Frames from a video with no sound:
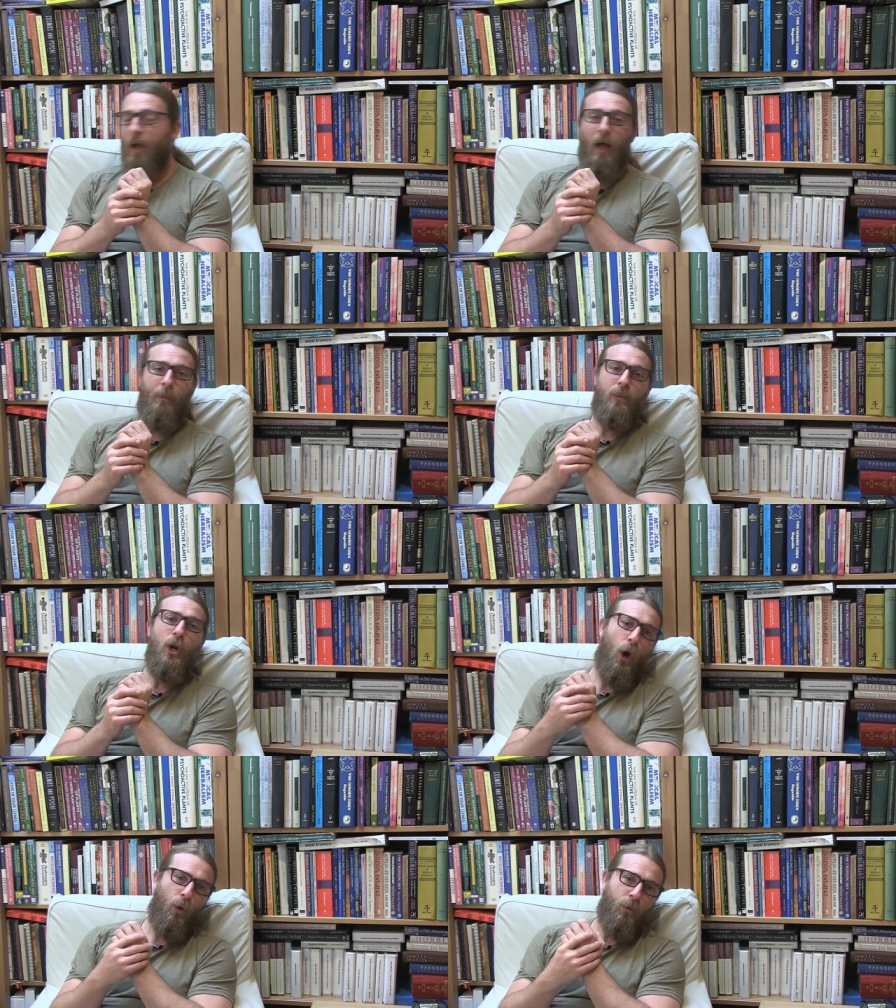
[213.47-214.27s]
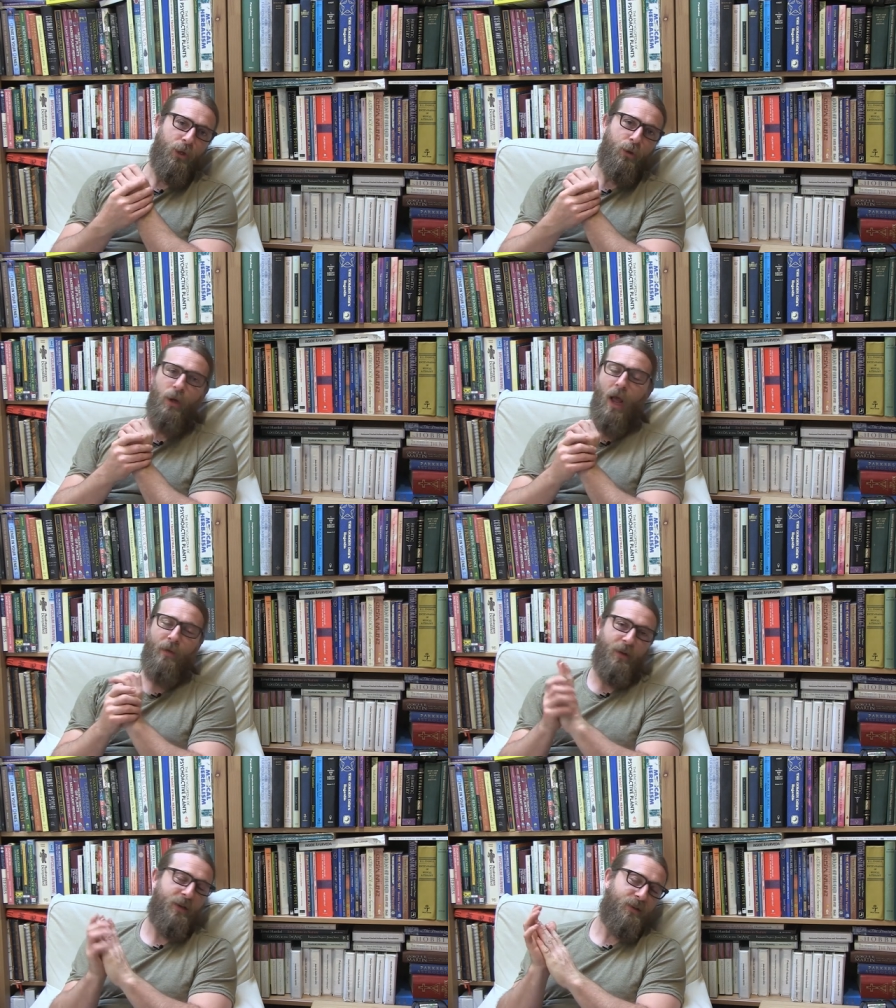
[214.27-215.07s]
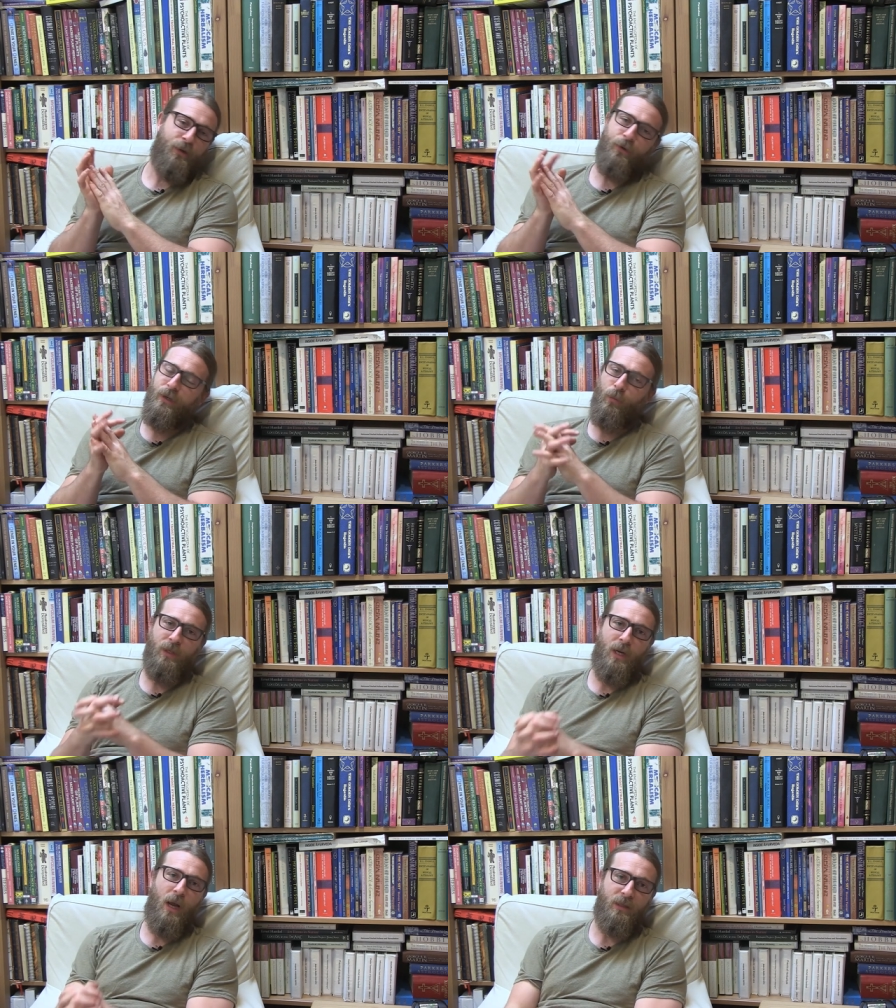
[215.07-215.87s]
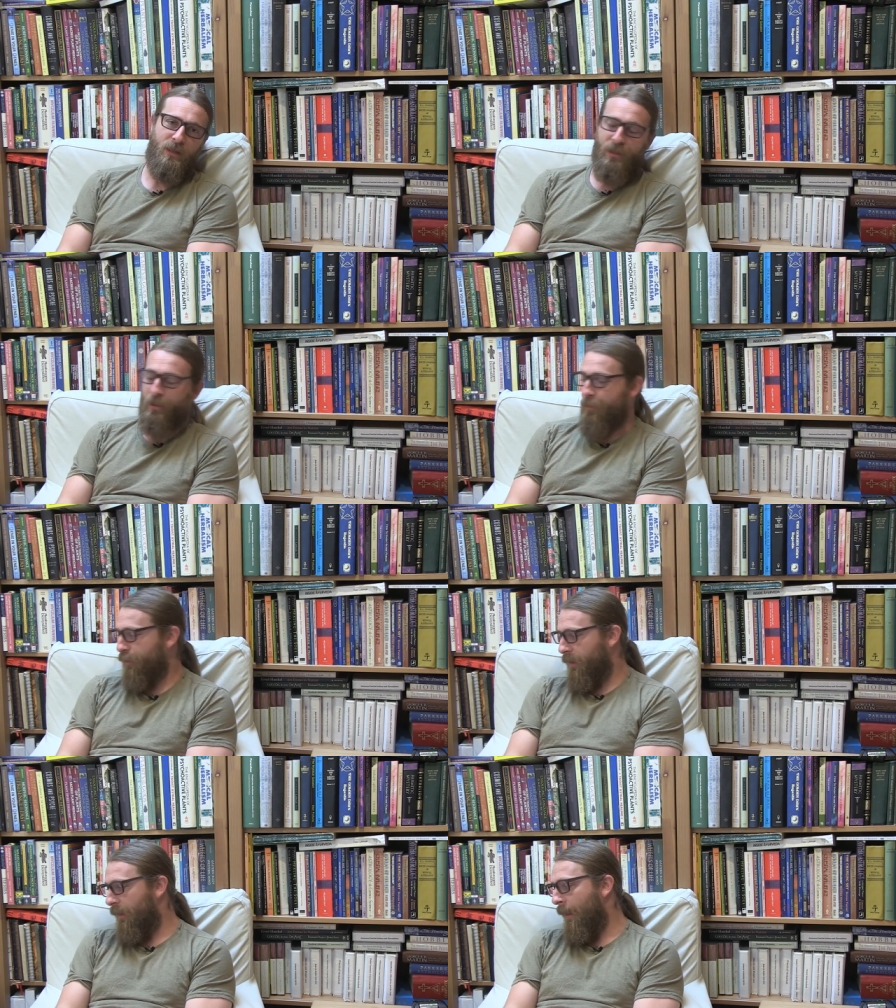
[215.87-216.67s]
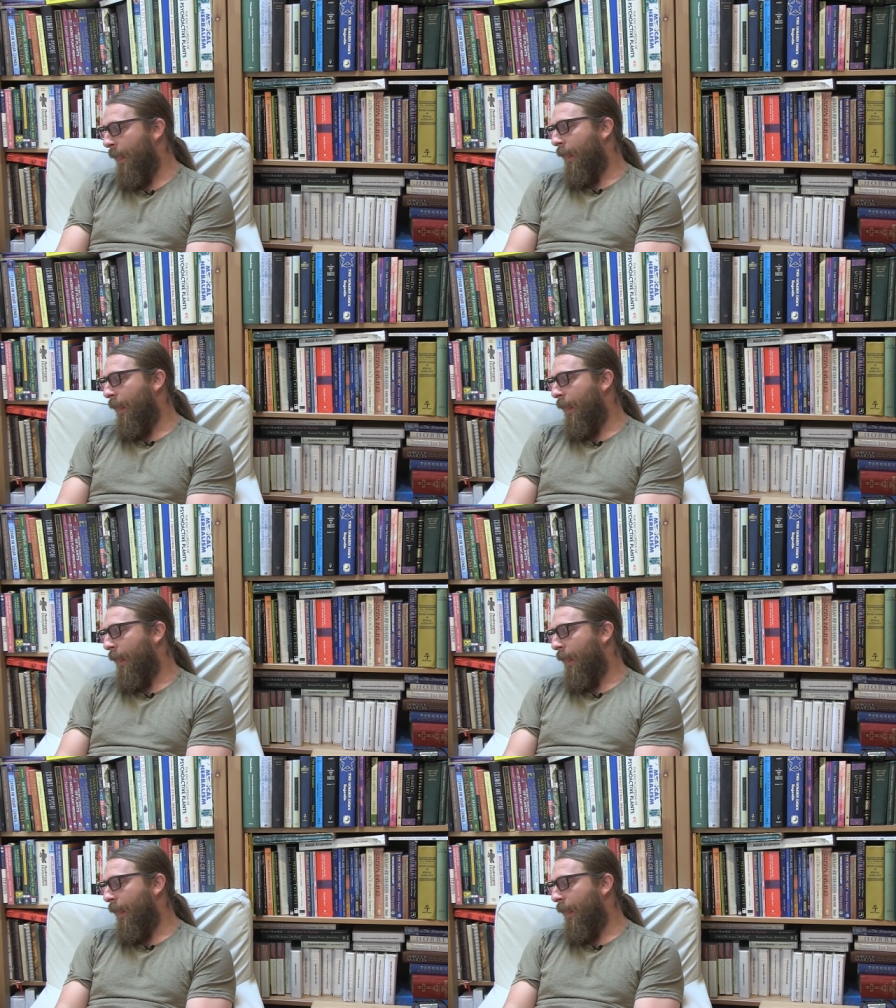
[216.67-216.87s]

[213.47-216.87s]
Um, no, you do not have to consider someone's constitution